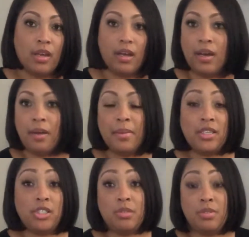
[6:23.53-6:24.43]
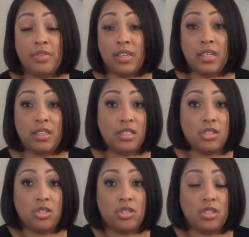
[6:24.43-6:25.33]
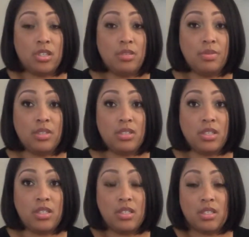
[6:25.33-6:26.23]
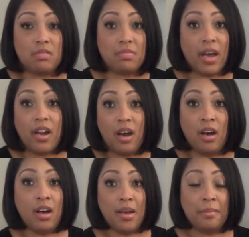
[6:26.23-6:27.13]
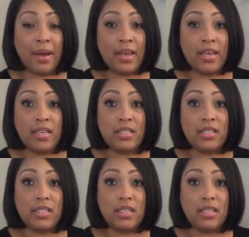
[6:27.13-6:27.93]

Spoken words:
And she was just kind of awed by his